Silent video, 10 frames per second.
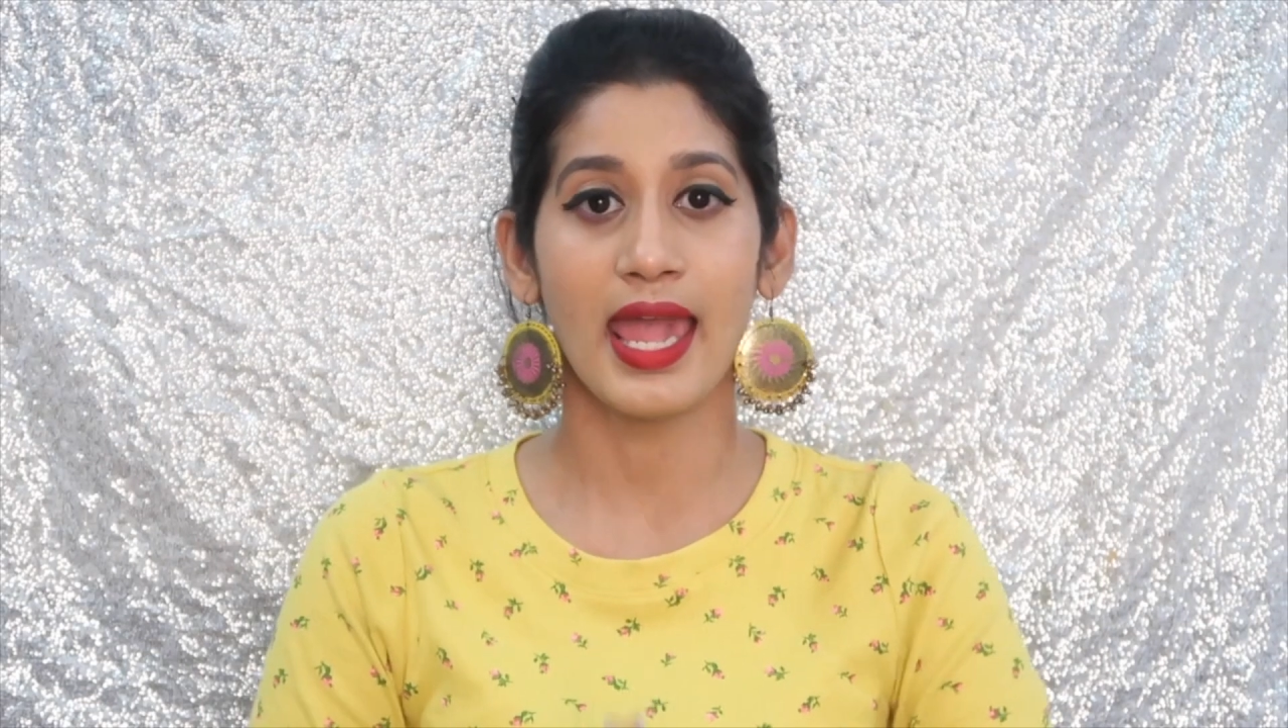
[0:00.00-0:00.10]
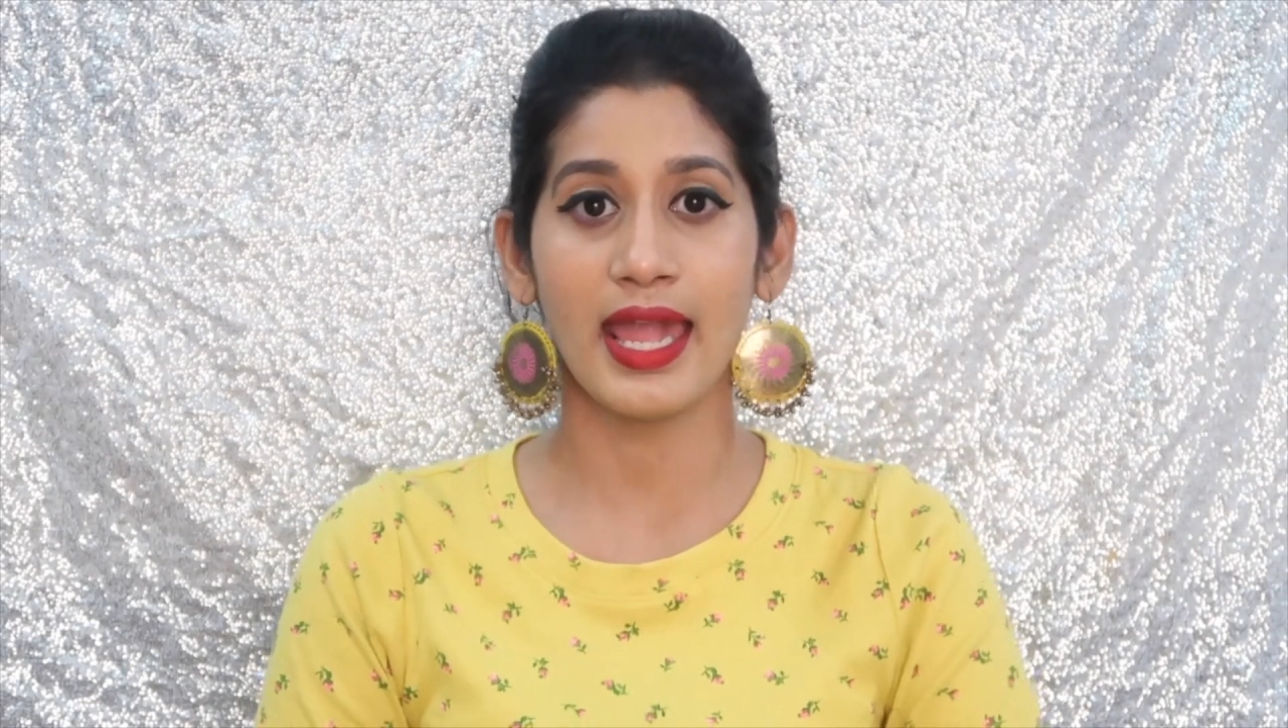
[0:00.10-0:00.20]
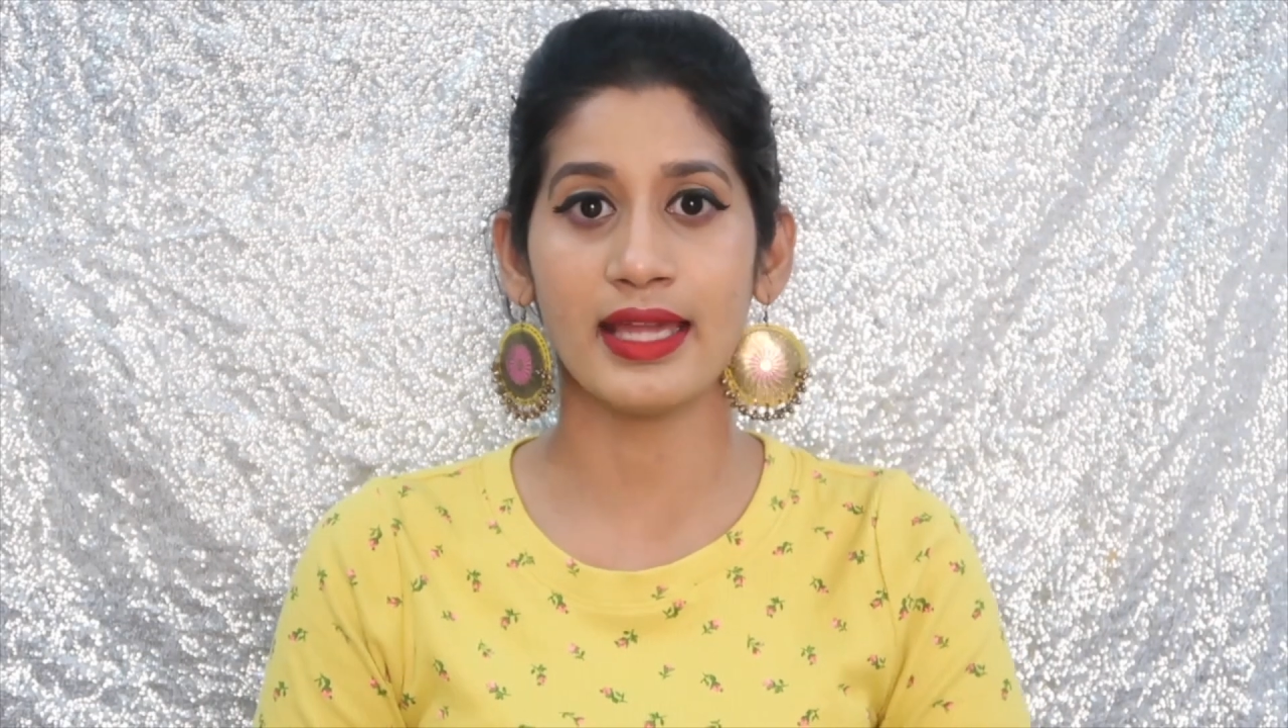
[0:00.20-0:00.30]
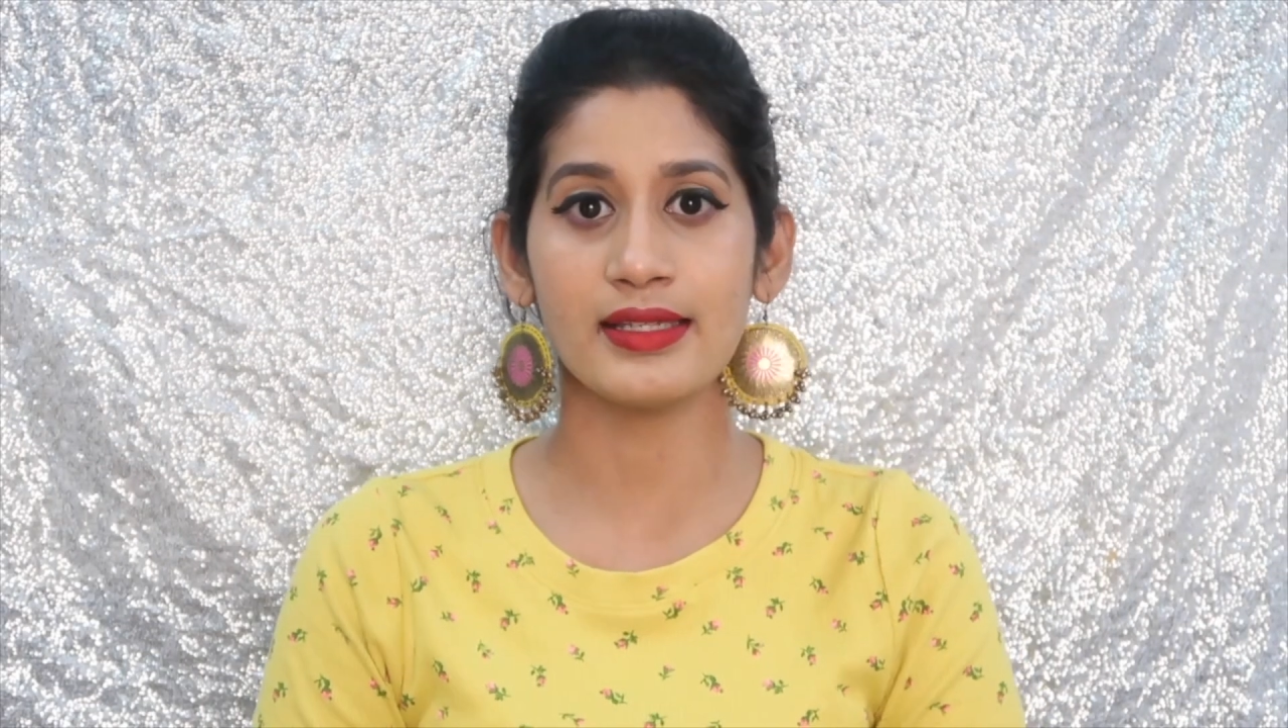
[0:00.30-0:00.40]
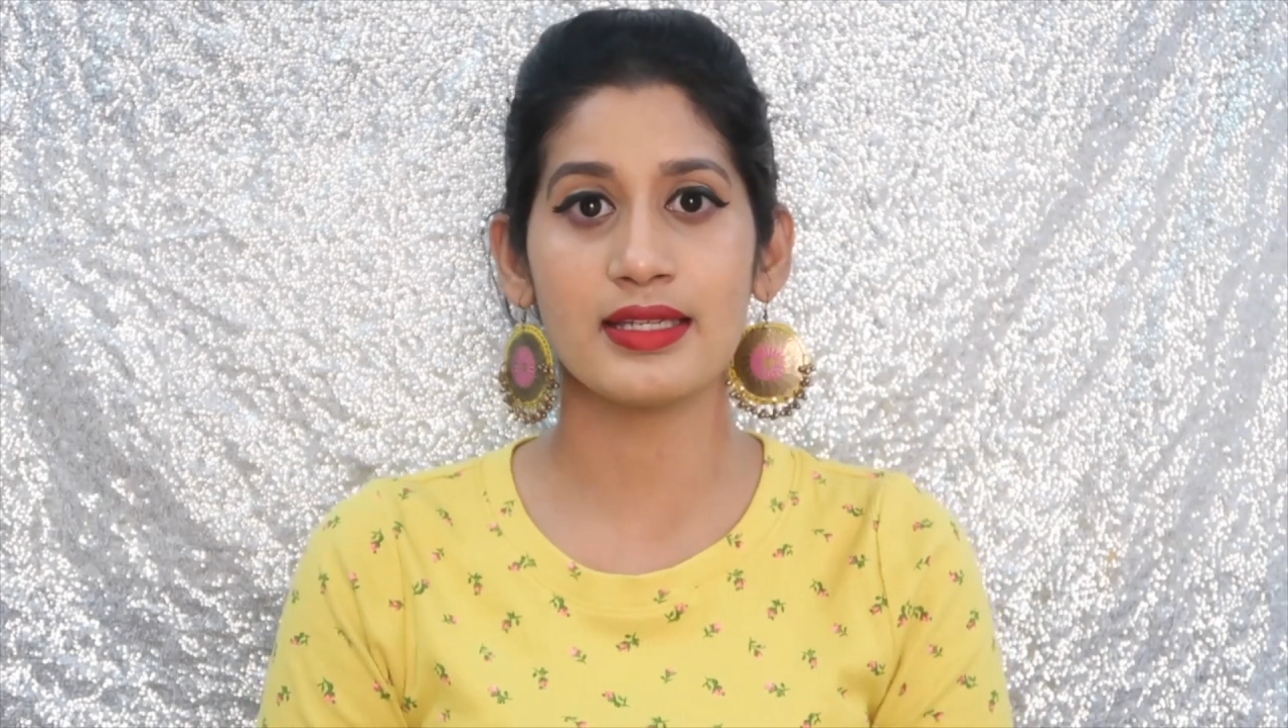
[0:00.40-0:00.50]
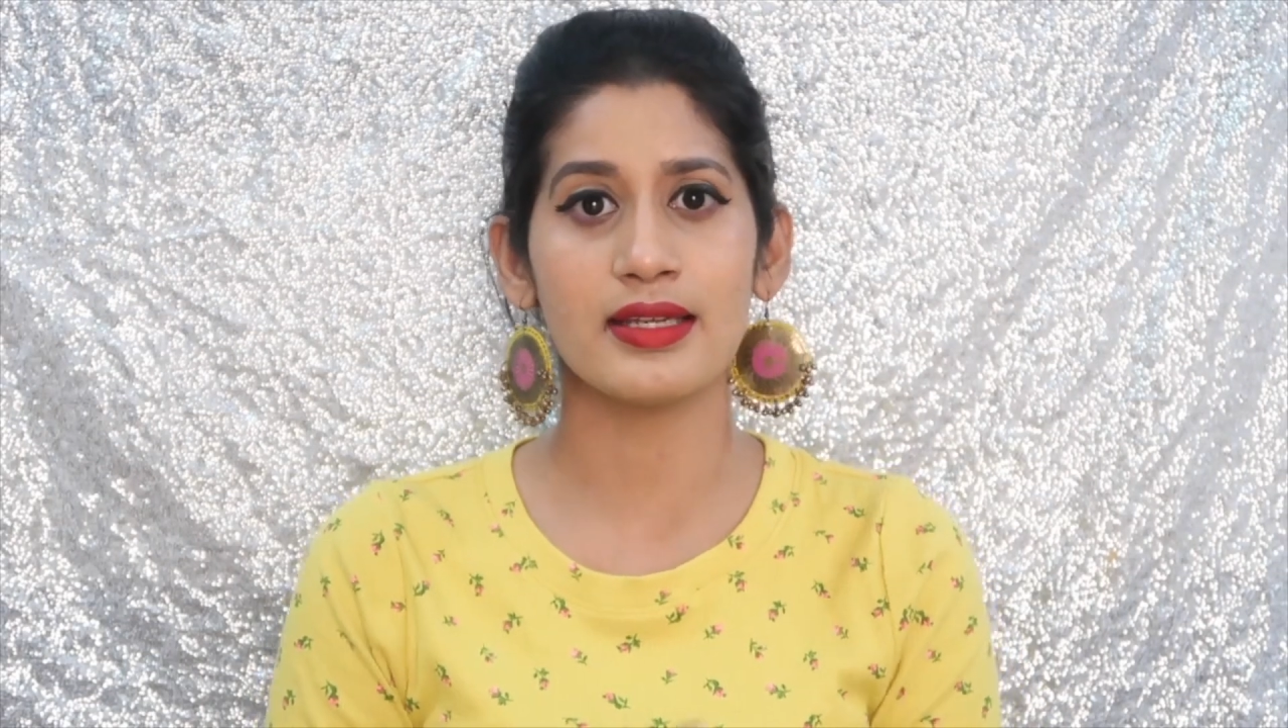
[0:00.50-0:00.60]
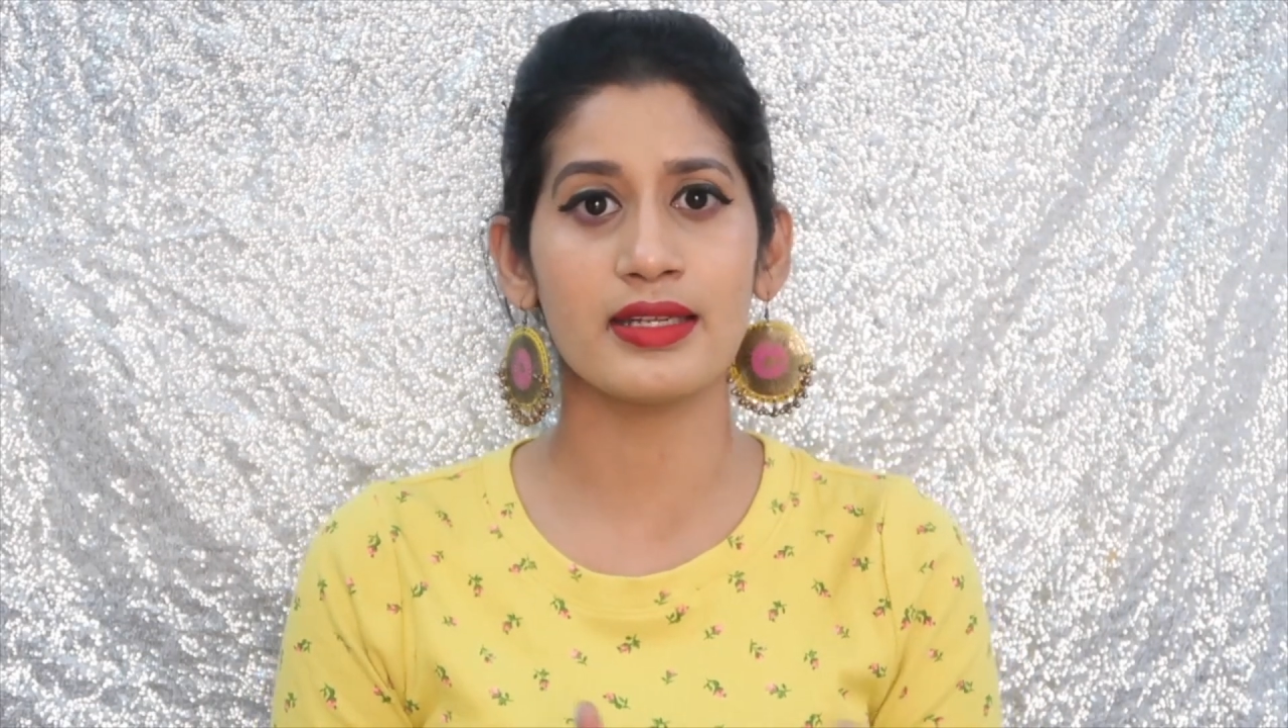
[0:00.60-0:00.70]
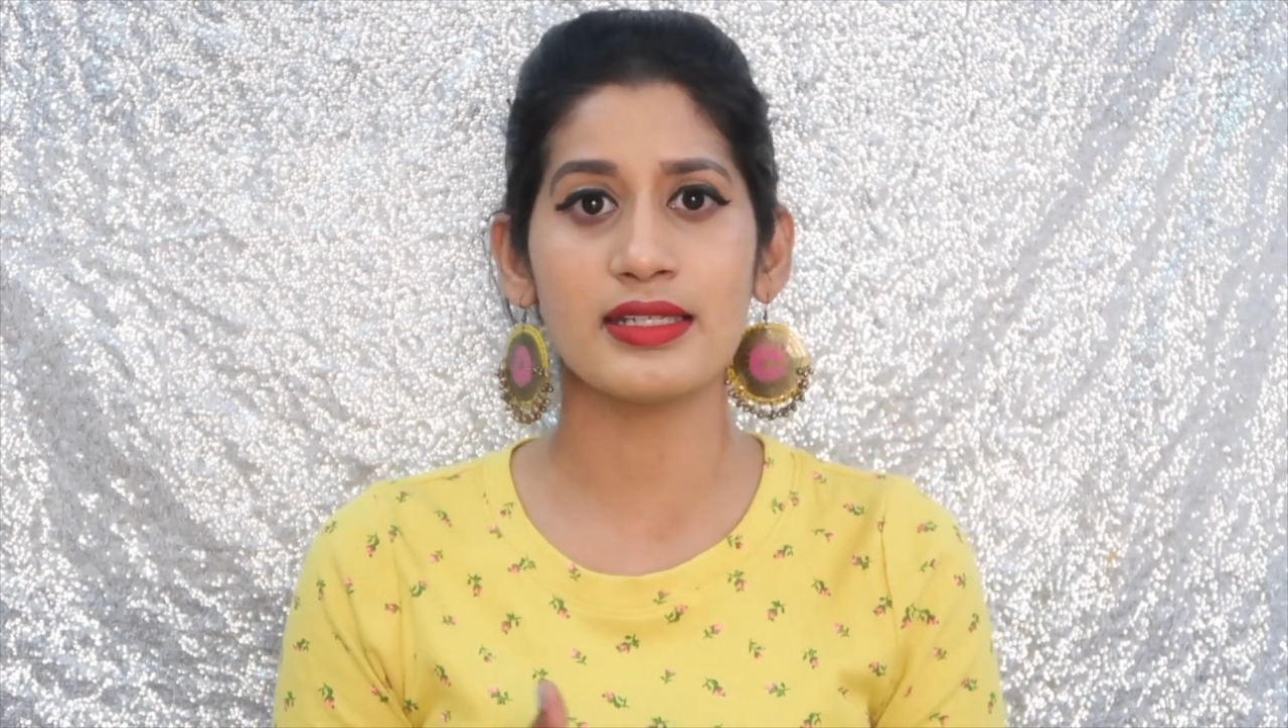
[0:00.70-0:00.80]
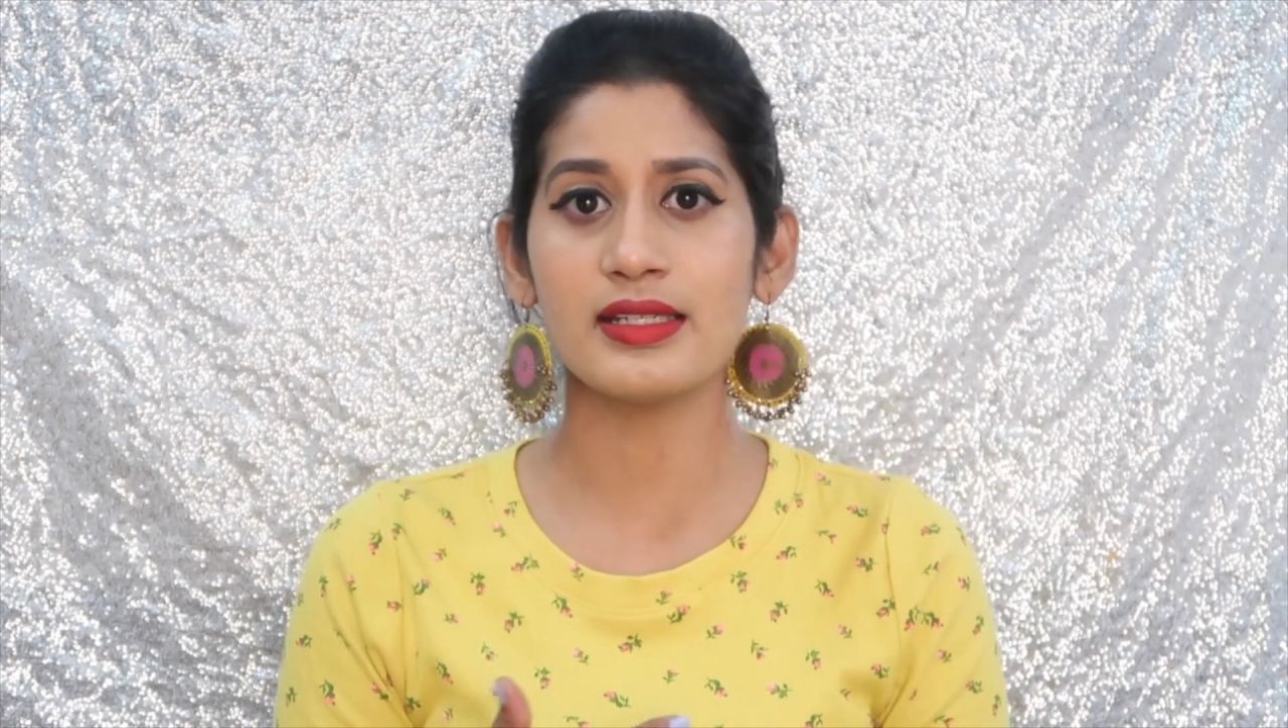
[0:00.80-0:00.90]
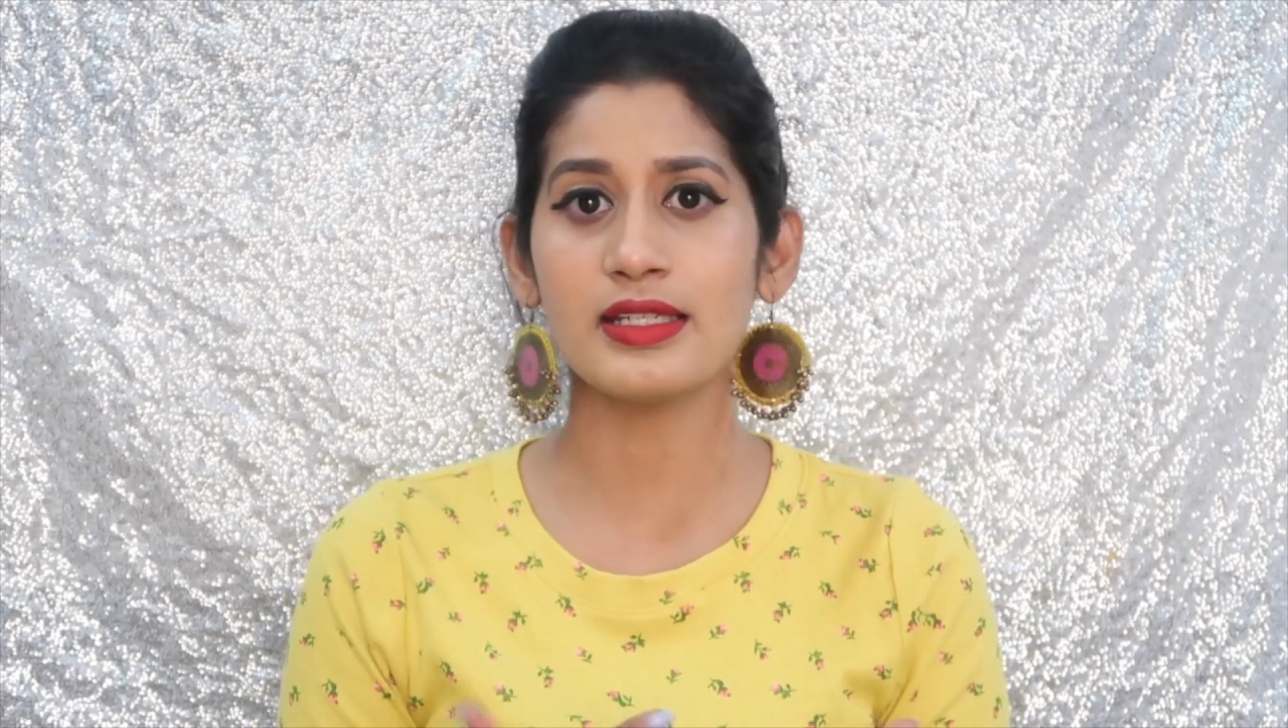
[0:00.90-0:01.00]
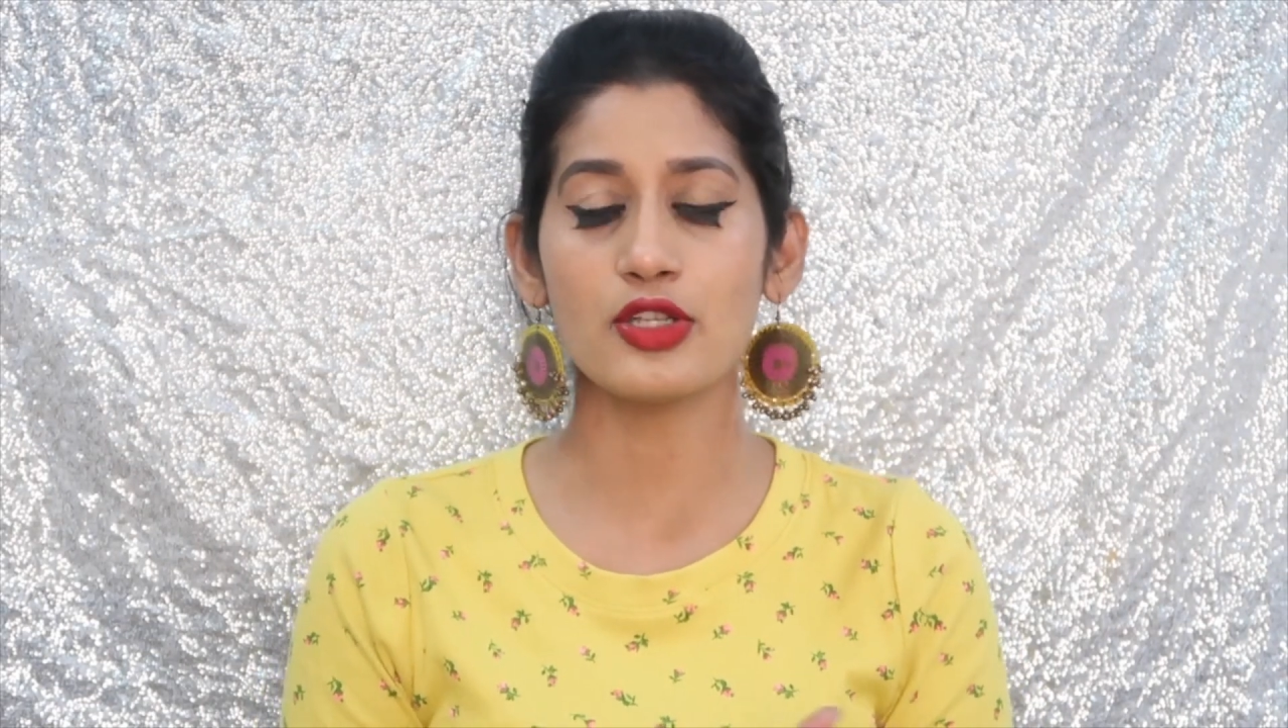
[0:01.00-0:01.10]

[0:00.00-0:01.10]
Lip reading: and return